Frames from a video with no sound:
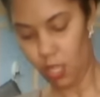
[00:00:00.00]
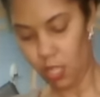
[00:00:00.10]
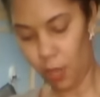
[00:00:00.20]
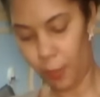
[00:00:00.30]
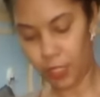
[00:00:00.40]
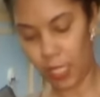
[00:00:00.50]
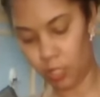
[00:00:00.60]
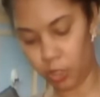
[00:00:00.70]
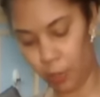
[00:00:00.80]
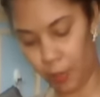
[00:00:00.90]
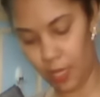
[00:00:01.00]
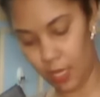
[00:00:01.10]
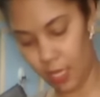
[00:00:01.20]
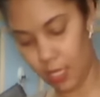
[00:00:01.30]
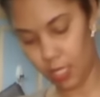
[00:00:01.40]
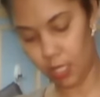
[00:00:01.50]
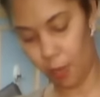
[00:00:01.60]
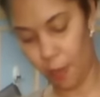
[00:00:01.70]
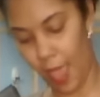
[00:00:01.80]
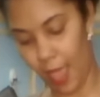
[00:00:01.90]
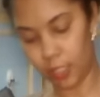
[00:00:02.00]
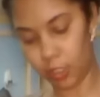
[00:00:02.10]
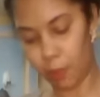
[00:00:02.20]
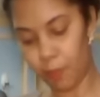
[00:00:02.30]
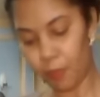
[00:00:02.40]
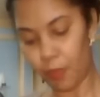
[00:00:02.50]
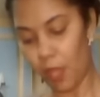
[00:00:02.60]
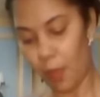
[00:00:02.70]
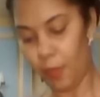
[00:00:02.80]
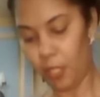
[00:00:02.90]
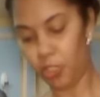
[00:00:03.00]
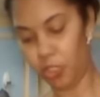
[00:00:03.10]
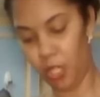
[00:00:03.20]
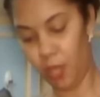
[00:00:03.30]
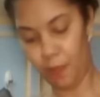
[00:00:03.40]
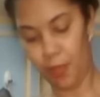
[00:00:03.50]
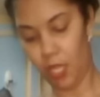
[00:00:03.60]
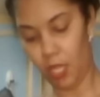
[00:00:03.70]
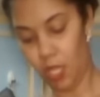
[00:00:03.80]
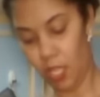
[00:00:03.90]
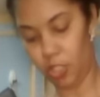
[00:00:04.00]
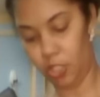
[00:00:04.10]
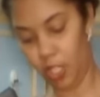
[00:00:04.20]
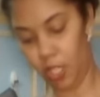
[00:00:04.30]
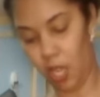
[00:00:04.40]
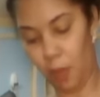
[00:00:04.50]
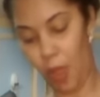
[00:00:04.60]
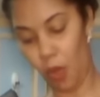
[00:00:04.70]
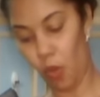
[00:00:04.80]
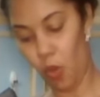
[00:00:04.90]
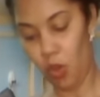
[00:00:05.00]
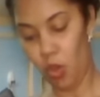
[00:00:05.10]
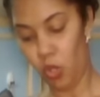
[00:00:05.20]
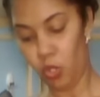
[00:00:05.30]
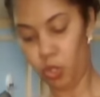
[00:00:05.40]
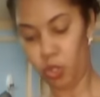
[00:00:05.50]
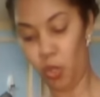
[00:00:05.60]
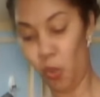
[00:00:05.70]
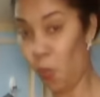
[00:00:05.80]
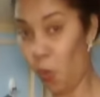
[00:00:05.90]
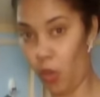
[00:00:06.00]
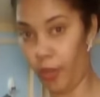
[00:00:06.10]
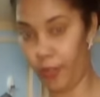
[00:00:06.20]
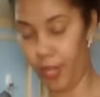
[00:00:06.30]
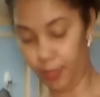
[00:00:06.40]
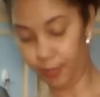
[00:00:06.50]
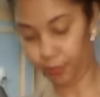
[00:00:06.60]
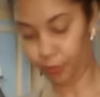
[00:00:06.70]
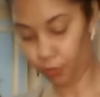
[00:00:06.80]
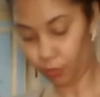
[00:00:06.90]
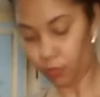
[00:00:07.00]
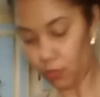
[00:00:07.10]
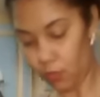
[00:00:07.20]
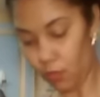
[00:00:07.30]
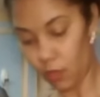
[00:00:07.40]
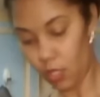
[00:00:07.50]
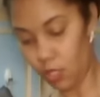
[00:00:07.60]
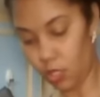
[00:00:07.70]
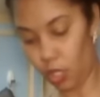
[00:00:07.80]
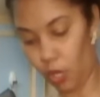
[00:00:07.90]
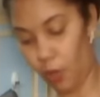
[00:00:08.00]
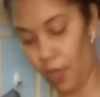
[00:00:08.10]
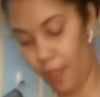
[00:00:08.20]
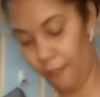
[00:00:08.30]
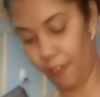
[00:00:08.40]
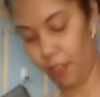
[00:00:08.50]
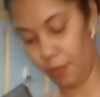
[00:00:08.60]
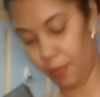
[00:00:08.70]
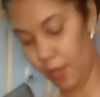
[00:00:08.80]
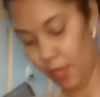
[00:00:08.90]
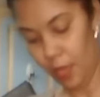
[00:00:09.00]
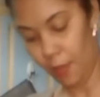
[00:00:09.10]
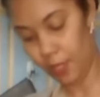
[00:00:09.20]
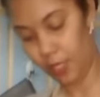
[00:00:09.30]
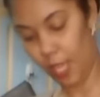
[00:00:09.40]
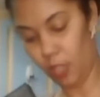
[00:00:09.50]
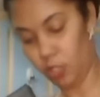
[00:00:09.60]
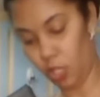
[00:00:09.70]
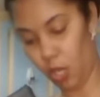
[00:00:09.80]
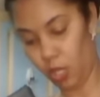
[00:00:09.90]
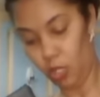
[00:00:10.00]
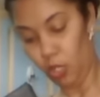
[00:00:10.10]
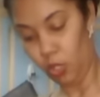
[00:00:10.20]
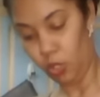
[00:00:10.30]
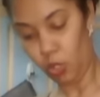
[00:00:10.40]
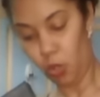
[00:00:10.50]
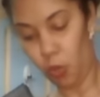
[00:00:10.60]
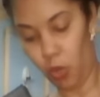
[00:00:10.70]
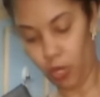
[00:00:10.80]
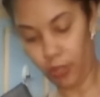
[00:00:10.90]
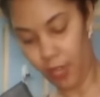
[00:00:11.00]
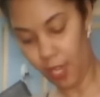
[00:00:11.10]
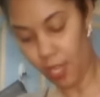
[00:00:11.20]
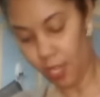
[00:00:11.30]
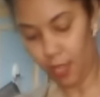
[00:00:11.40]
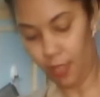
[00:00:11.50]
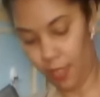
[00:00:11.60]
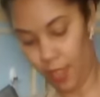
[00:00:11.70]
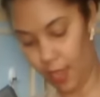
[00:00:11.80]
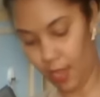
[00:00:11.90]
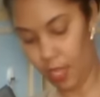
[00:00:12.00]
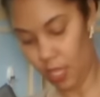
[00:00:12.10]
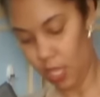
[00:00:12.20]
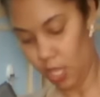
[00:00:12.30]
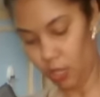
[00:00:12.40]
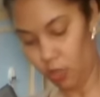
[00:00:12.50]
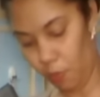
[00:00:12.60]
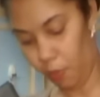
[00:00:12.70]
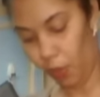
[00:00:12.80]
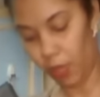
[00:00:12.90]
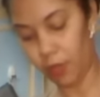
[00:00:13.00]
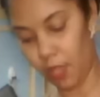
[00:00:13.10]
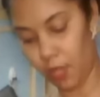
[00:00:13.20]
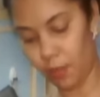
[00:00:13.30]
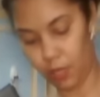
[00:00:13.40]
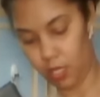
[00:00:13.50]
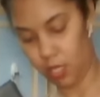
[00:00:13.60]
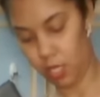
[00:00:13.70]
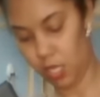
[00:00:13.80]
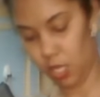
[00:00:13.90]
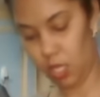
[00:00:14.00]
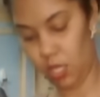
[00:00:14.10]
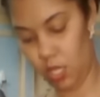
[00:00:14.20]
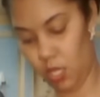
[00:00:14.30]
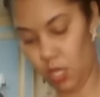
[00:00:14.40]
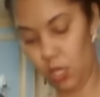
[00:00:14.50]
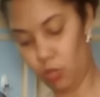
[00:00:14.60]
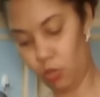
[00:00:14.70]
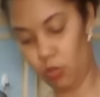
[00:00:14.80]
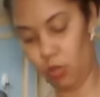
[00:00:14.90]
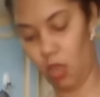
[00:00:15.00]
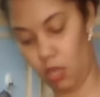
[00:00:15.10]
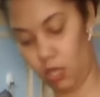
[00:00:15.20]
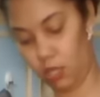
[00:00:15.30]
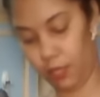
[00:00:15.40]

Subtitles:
Your potato should be easy to mash, but it shouldn't come out too watery. So if your potatoes are too watery, then you boil them too long.